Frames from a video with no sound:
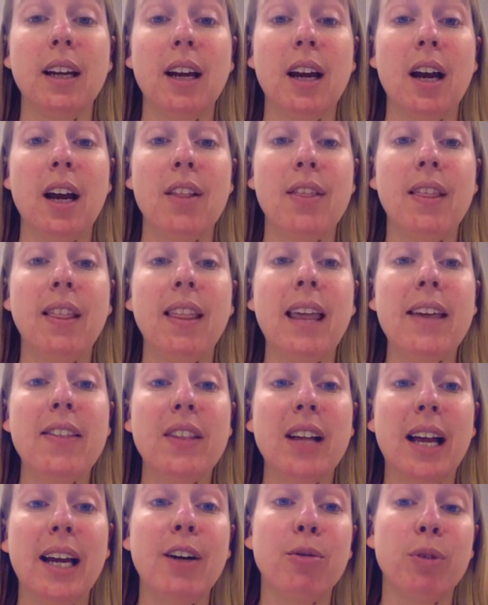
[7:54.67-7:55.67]

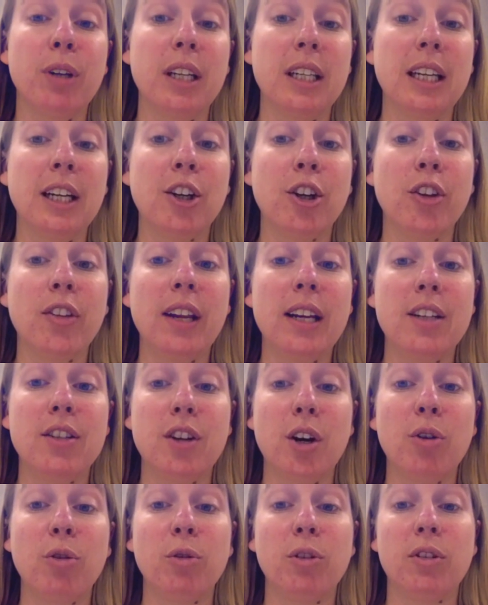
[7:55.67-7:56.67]
like reading or they
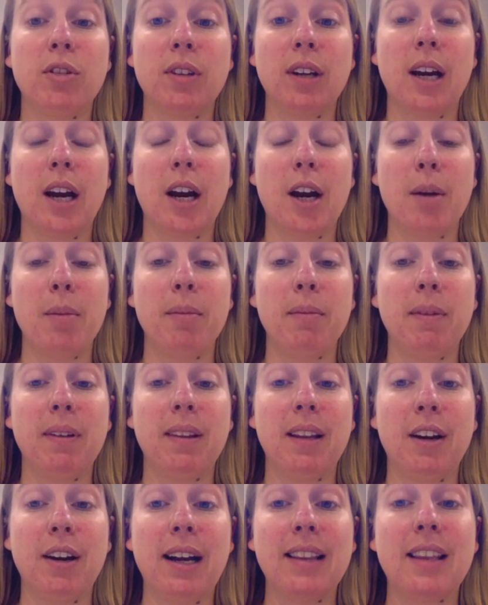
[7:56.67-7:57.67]
don't.
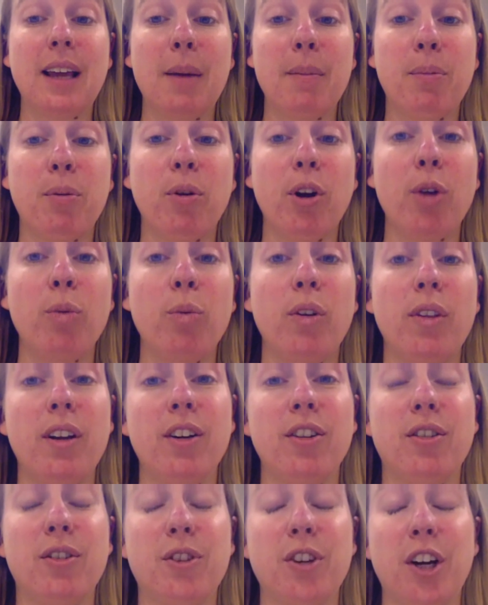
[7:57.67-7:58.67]
They're at that point where
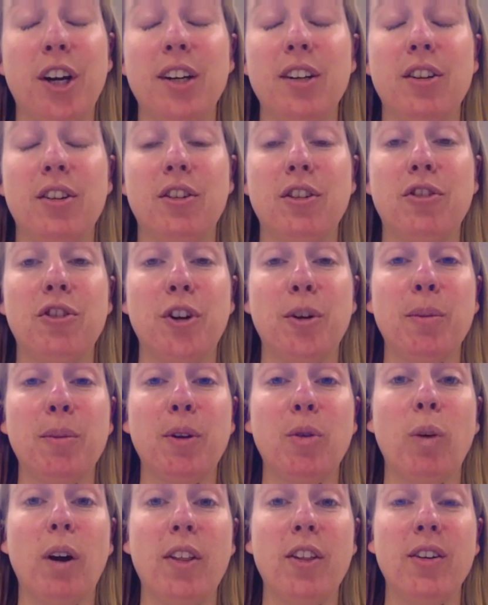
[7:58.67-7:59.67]
they're starting to
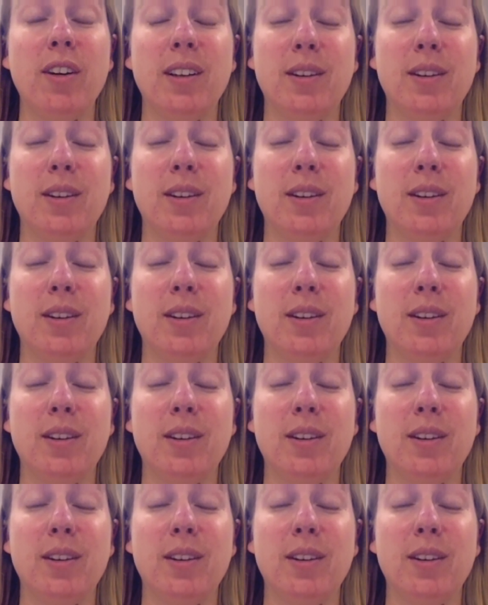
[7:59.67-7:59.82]
determine whether it's